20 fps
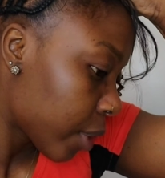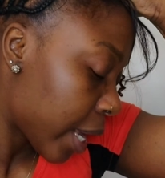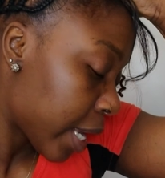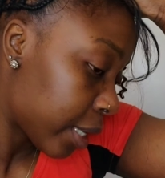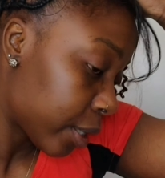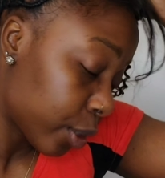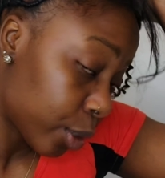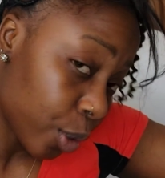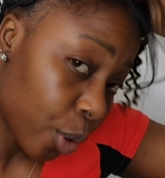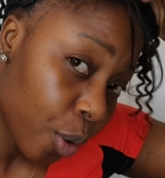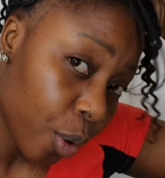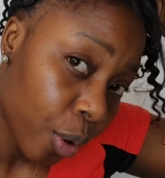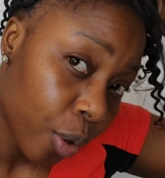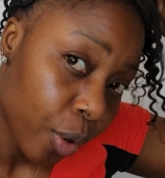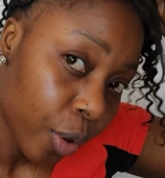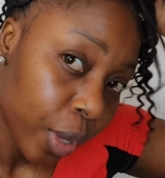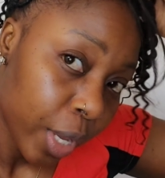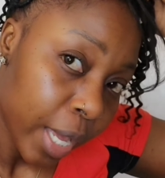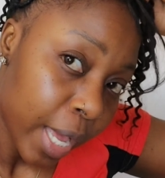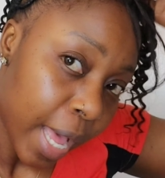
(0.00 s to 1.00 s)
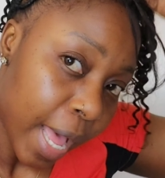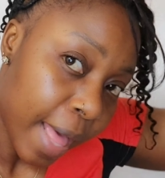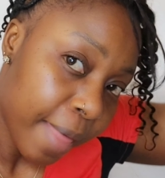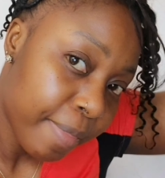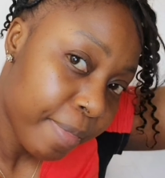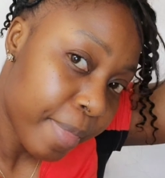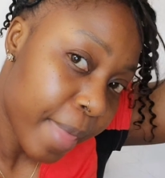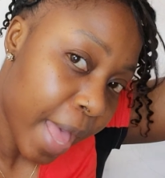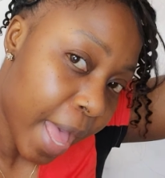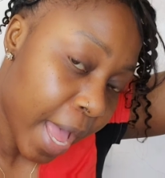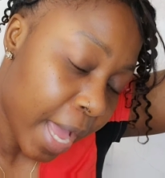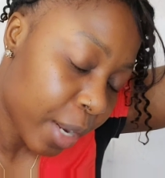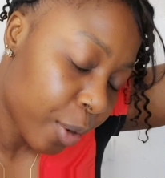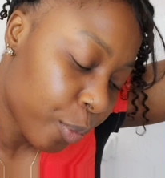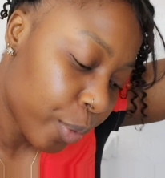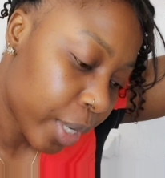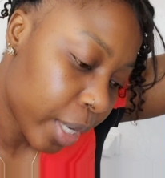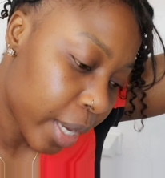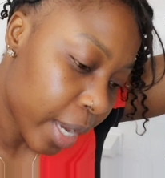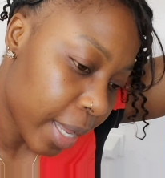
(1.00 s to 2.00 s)
like so, and
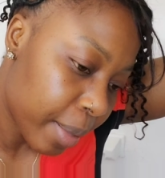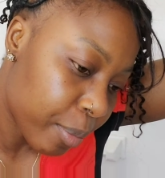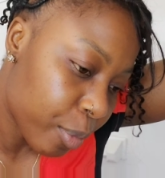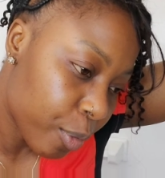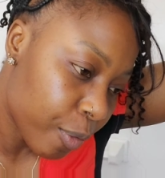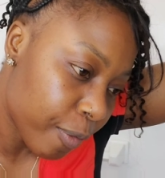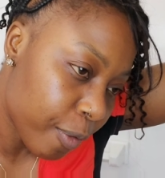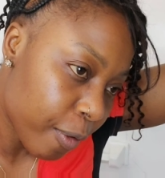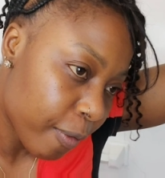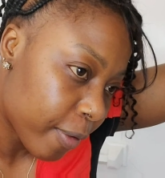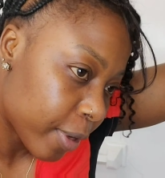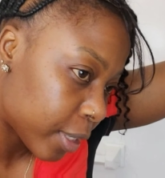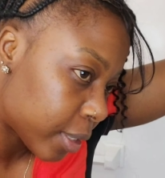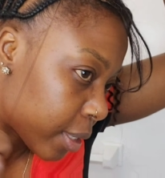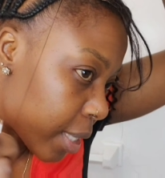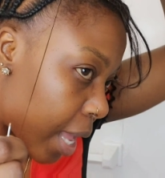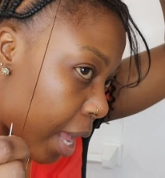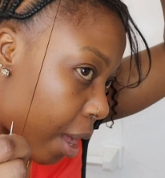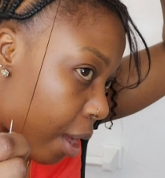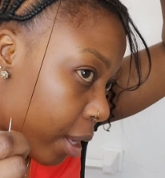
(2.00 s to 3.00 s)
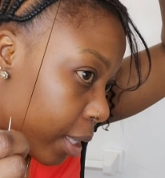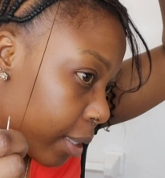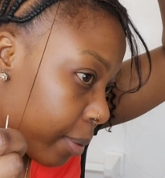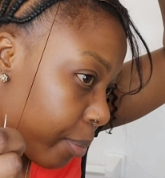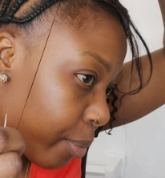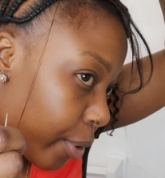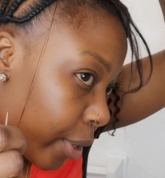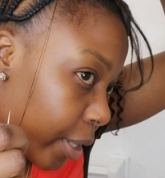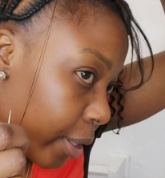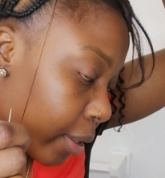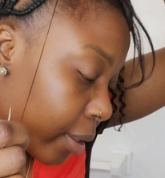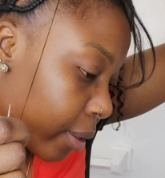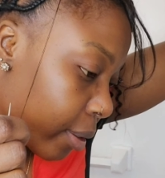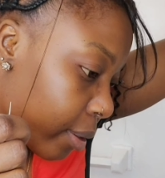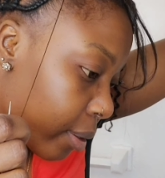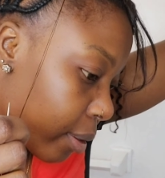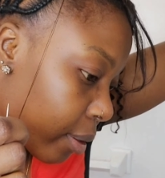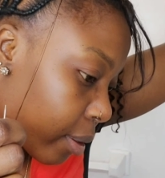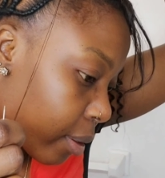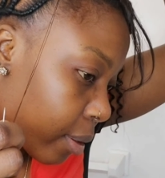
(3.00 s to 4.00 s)
then we can move over to that other braid.
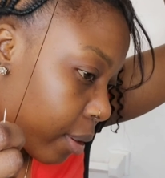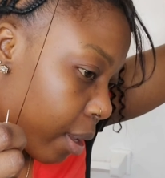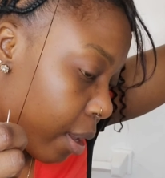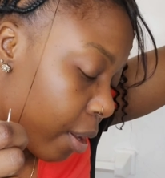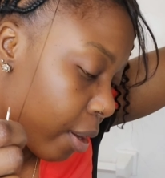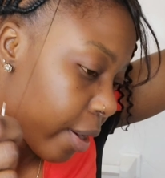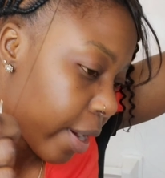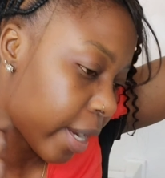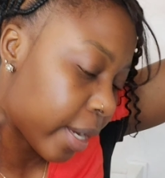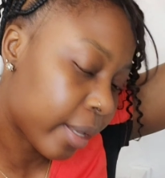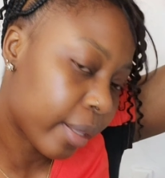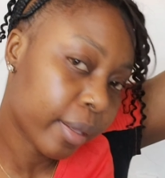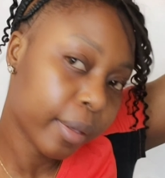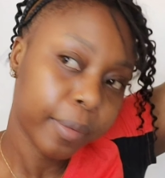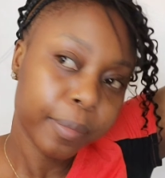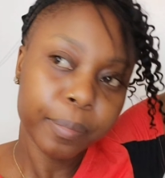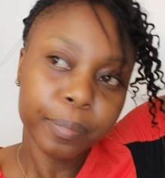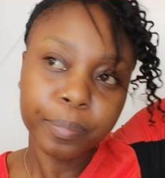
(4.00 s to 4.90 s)
All right,